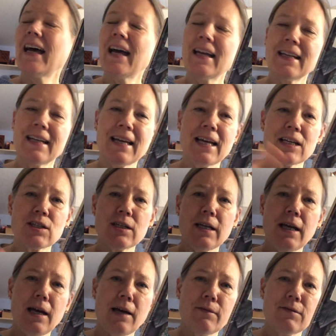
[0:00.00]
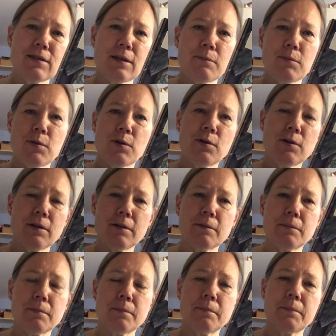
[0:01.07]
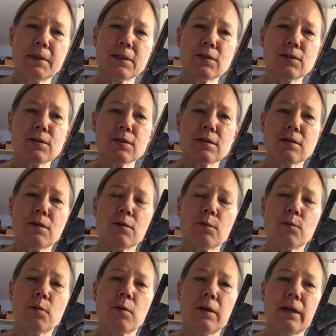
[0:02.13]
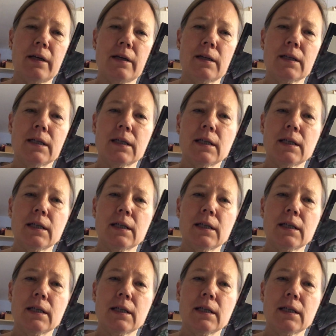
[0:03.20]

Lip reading: And I actually have some pictures on the wall here